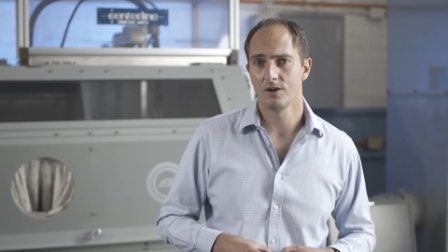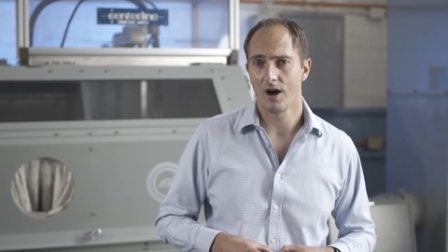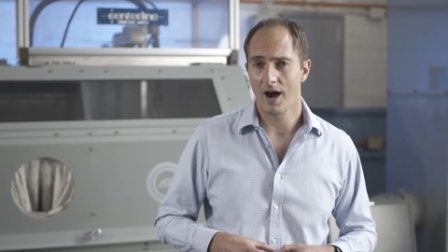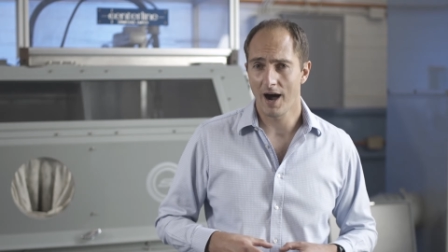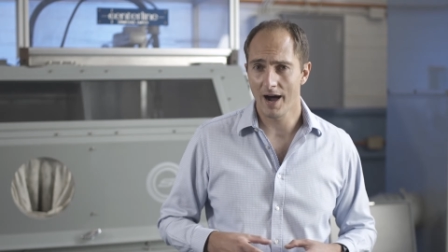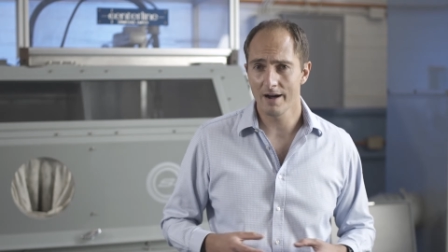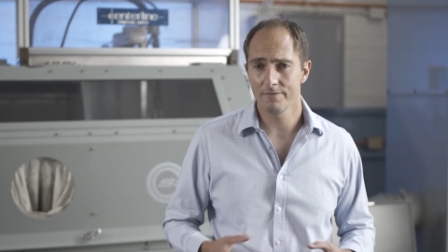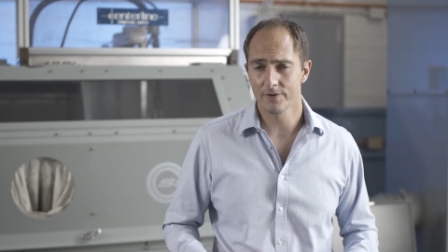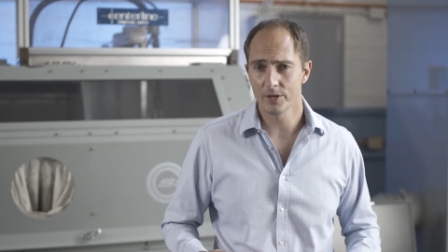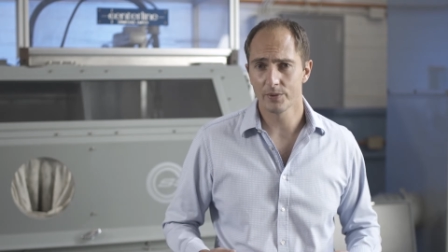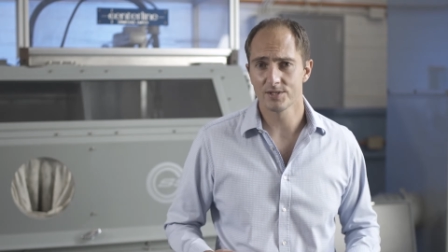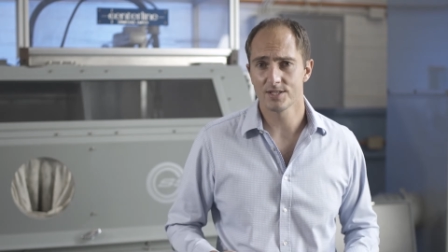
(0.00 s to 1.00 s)
high
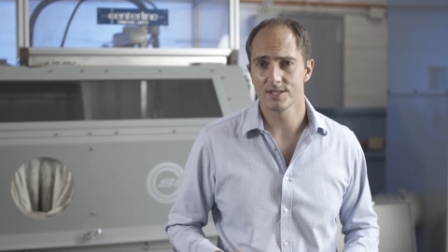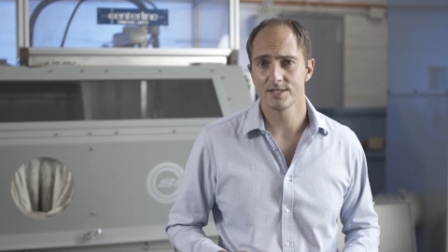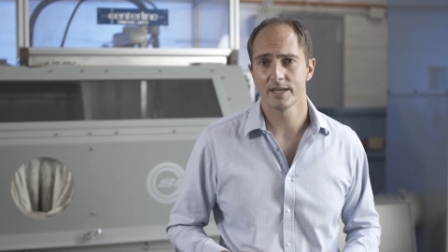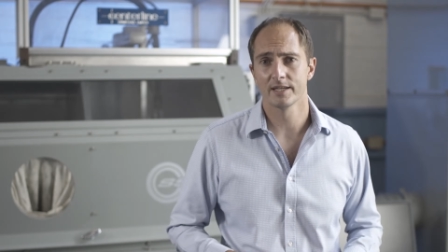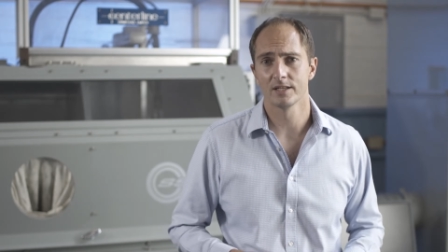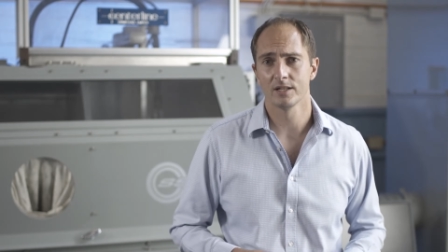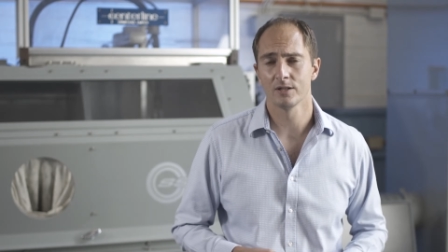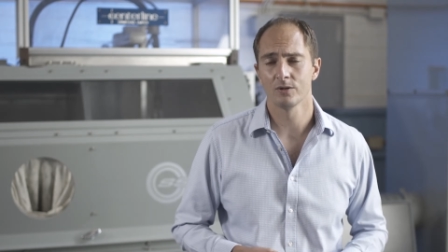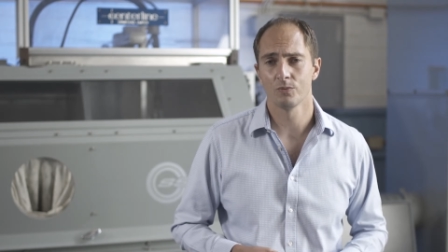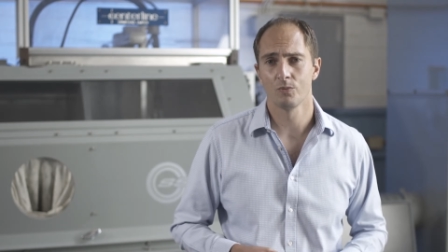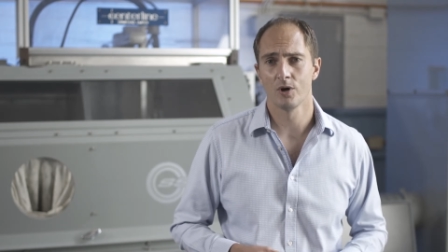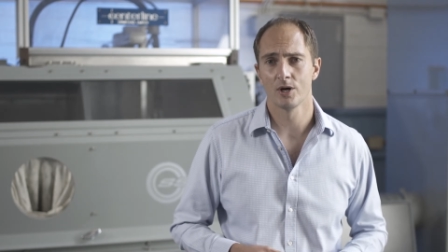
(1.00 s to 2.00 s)
frequency signal
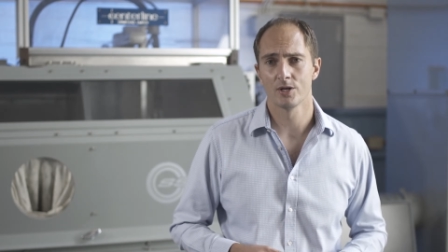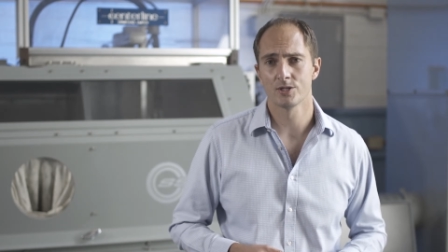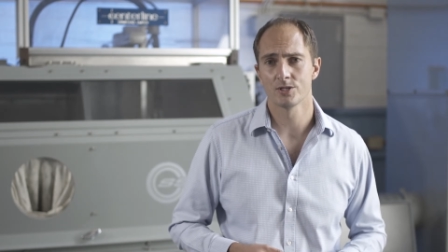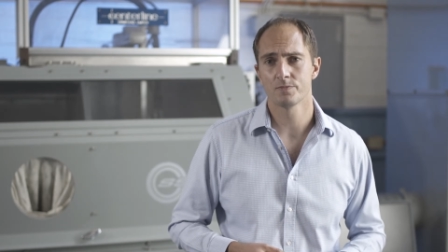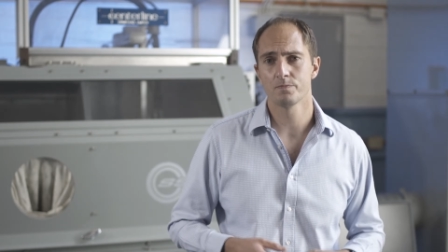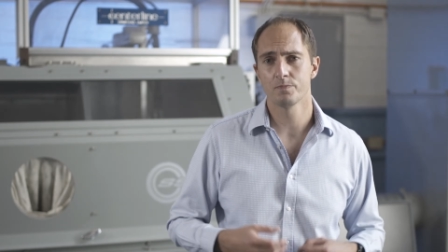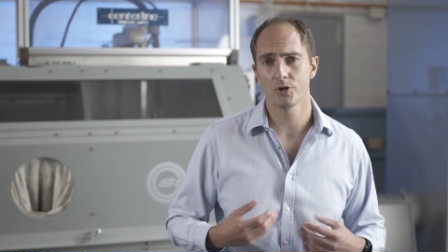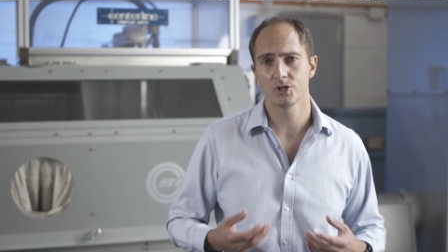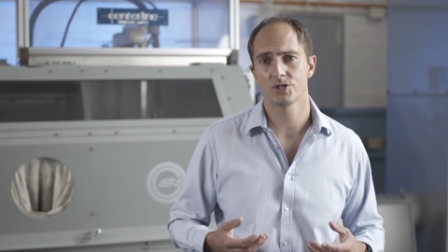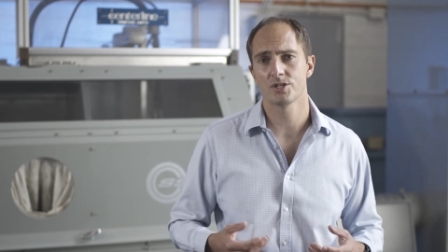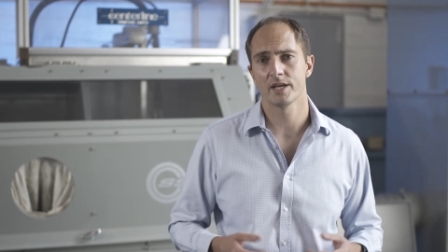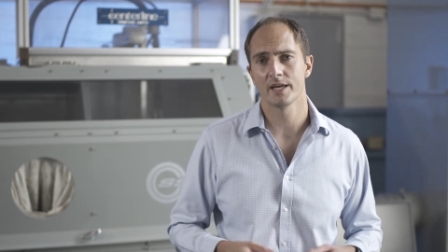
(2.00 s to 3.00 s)
was
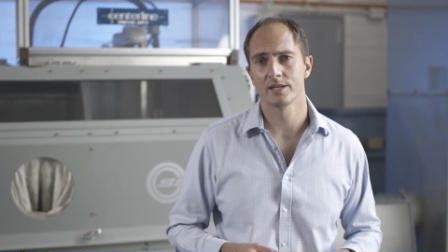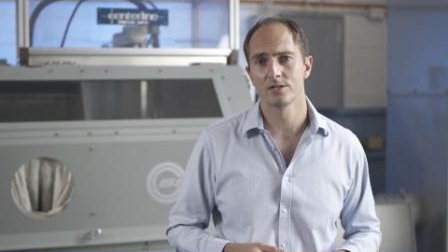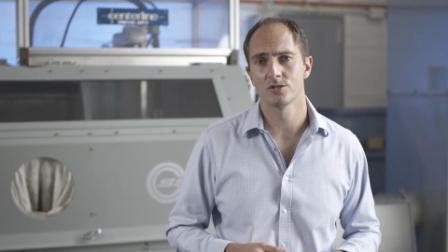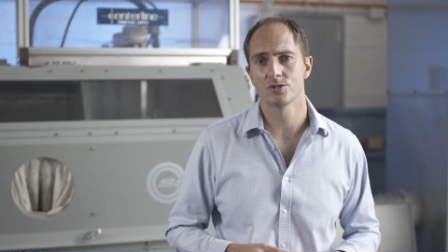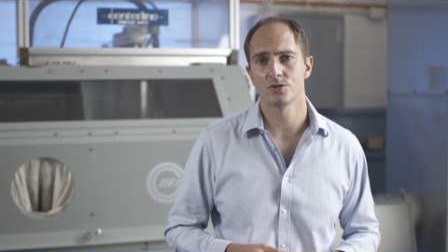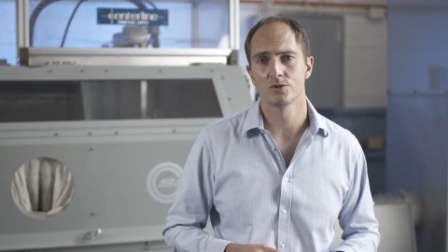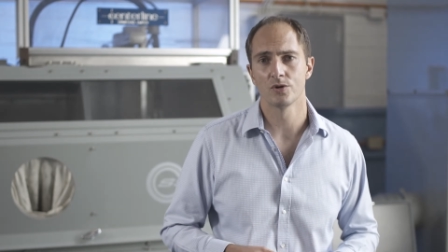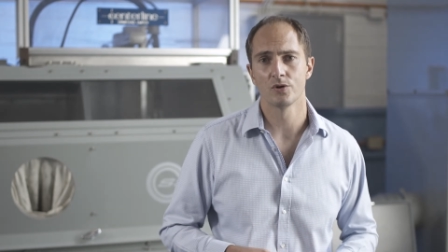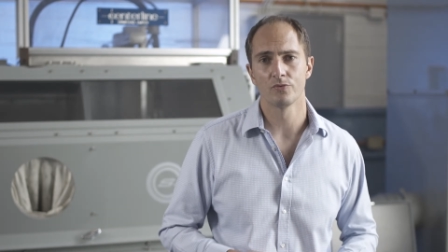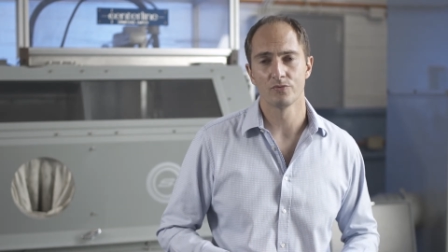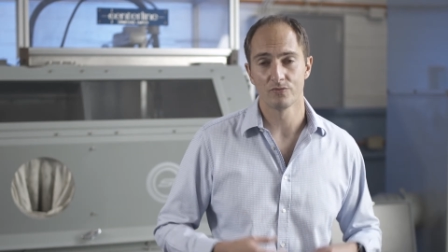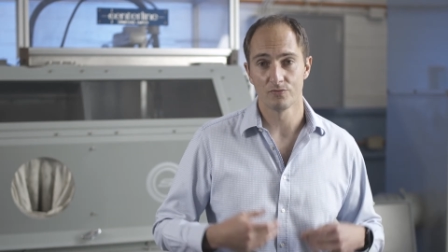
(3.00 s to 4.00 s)
pushed
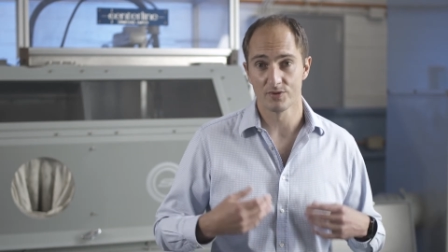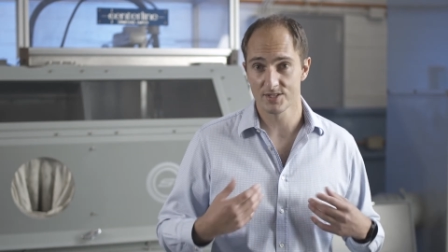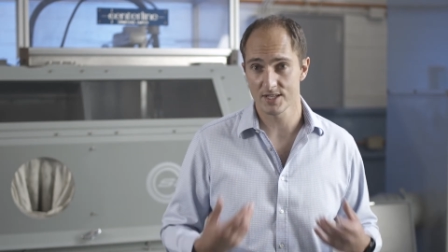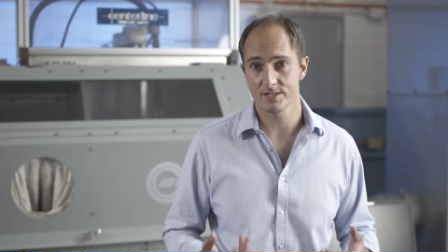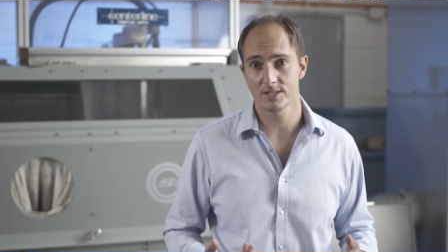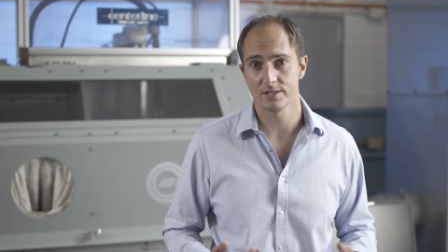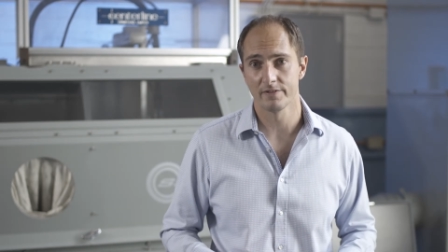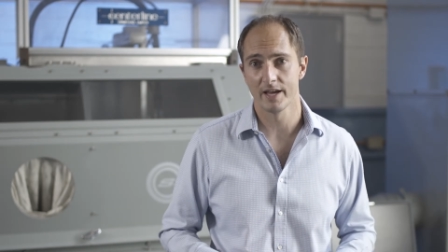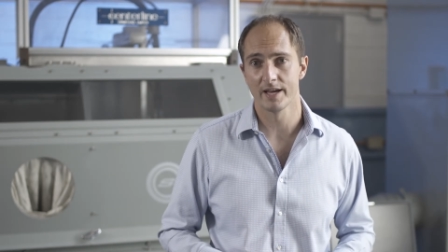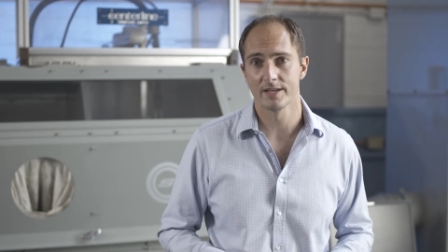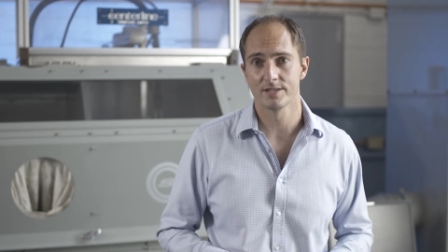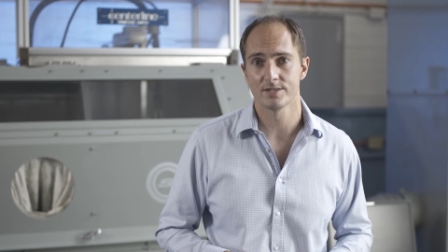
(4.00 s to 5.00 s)
into resistive
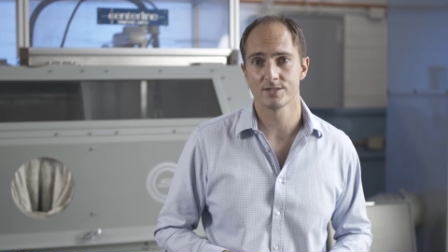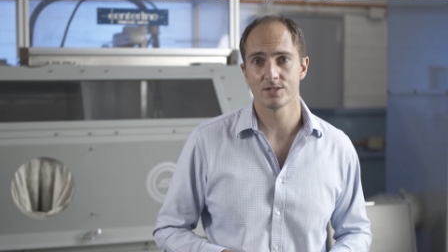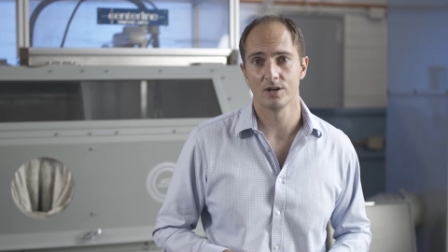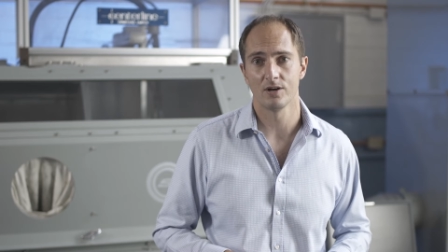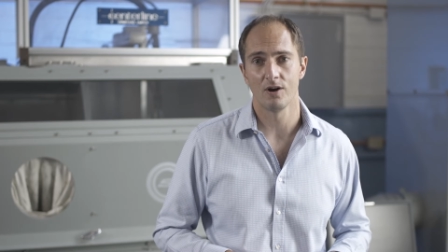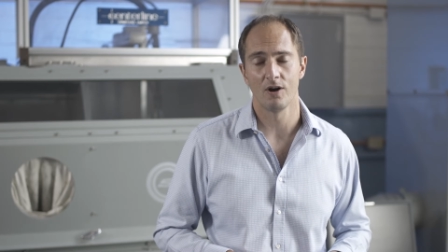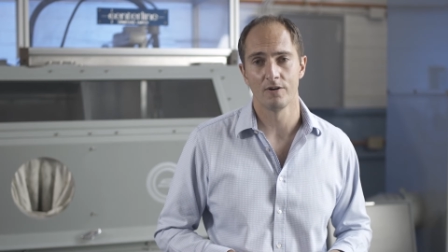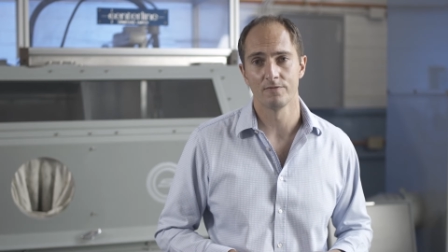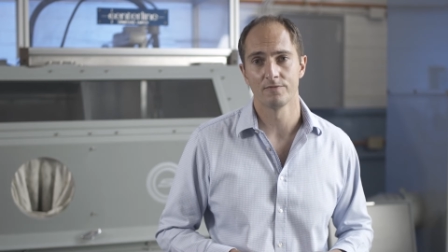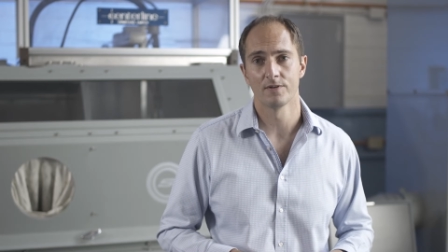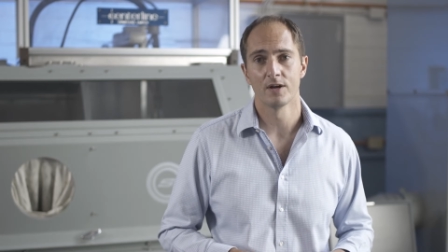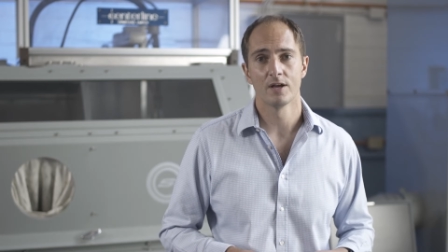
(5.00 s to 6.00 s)
layers
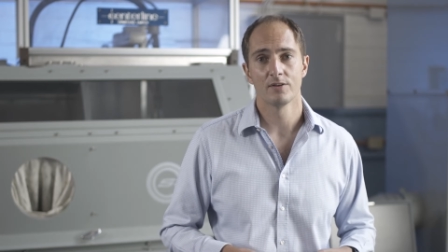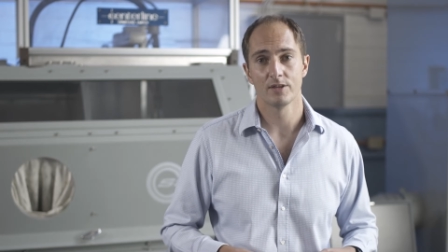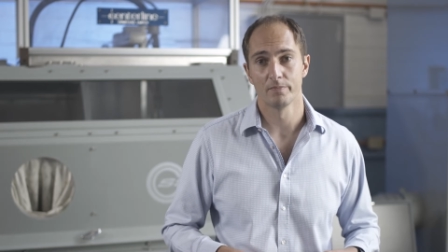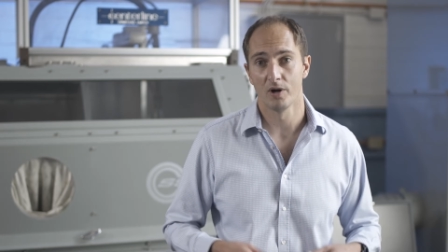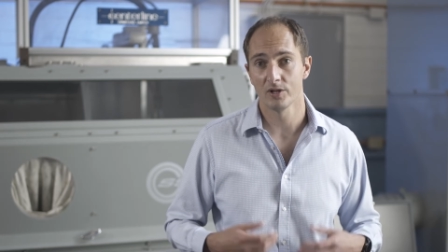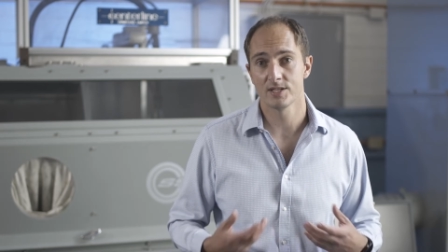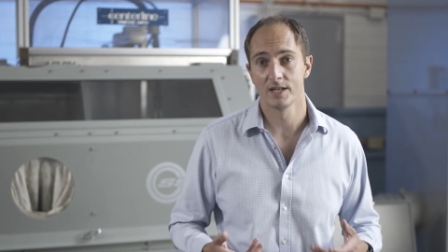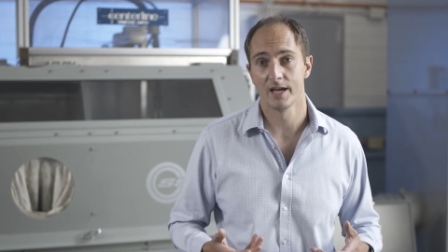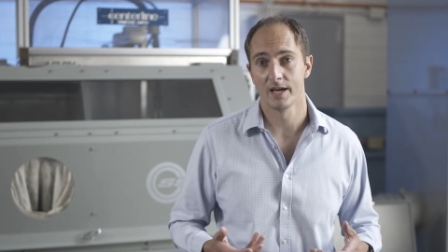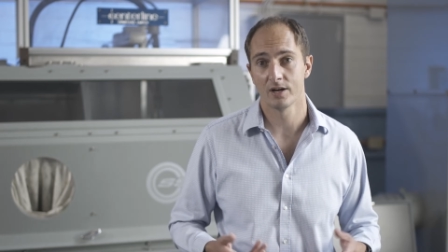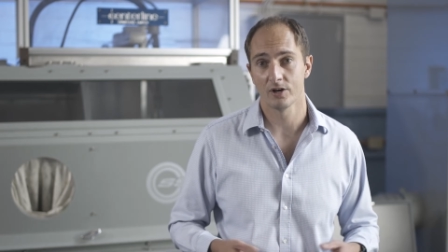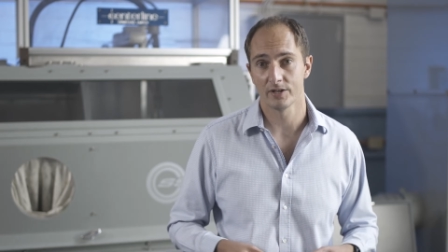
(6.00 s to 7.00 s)
of the
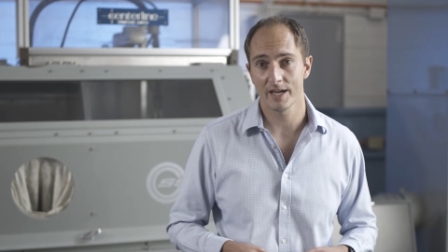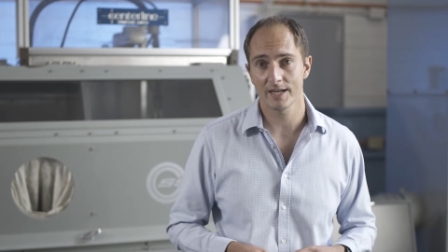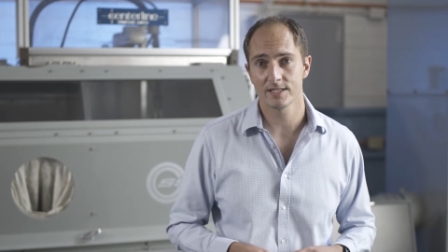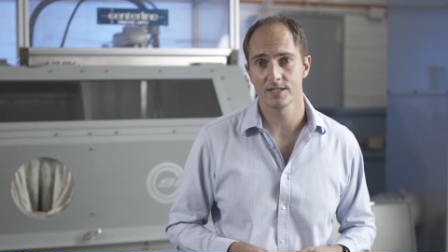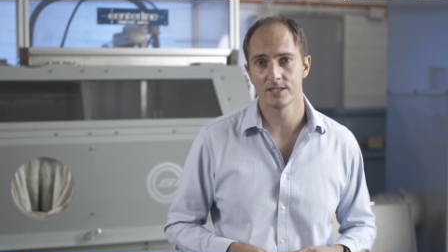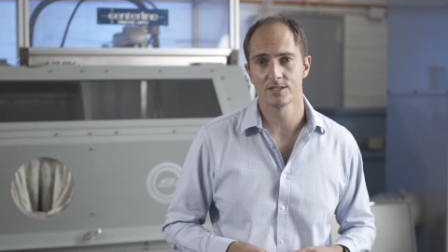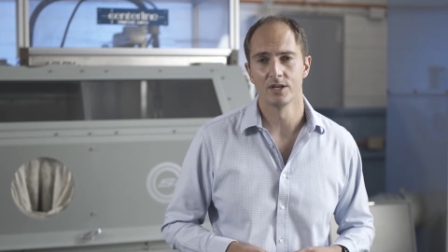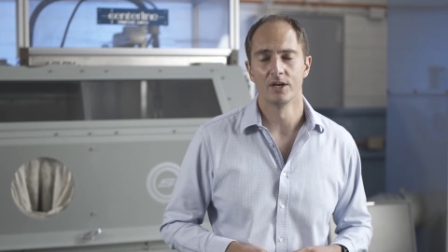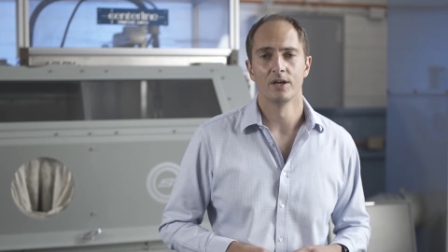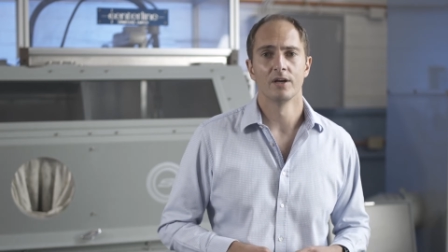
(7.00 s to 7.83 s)
multi-layer conductors,